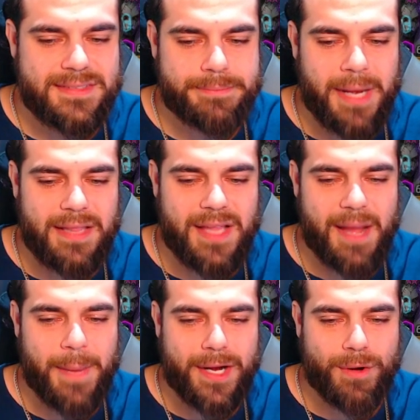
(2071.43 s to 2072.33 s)

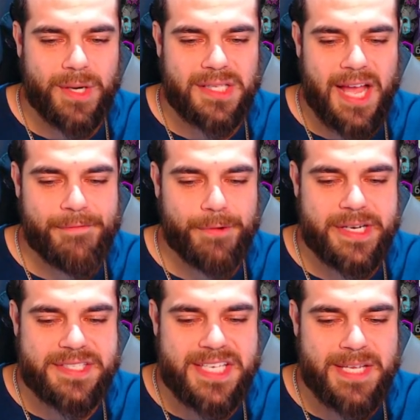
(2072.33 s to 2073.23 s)
My current Live
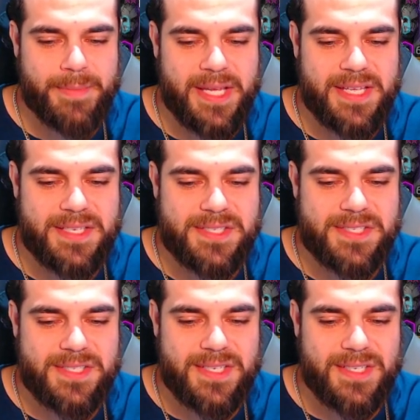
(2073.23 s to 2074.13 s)
Arena team
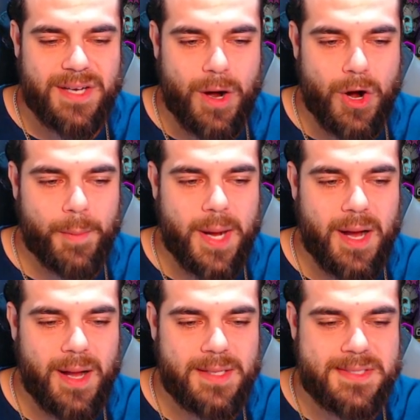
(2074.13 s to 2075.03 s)
is
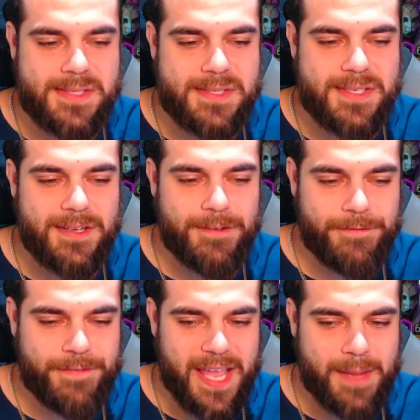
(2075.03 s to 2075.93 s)
Armons,
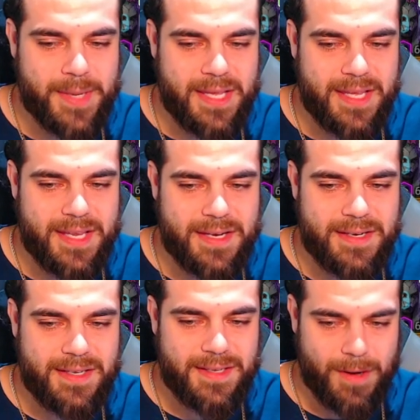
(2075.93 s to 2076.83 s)

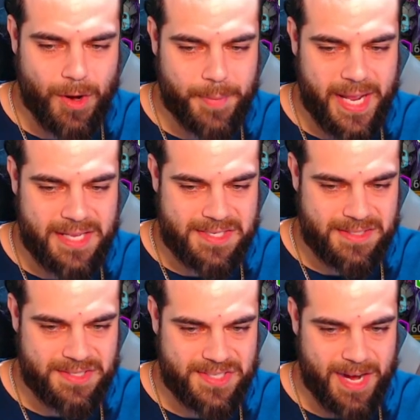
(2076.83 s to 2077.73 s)
Fabian, Arbaeus,
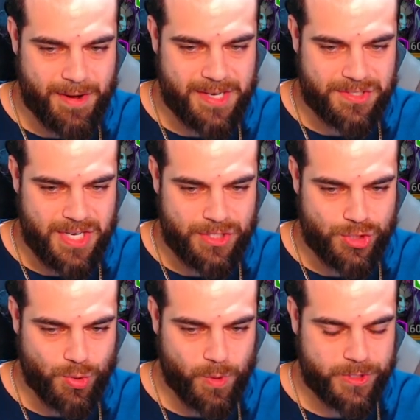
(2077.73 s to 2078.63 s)
Lazarius, and
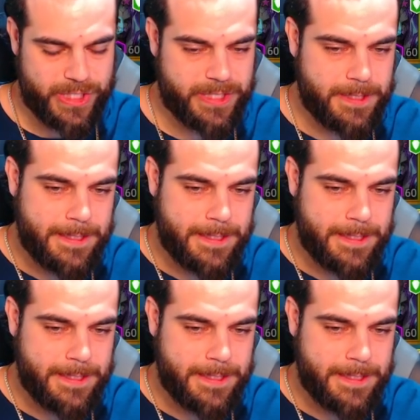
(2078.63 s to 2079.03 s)
Georgian.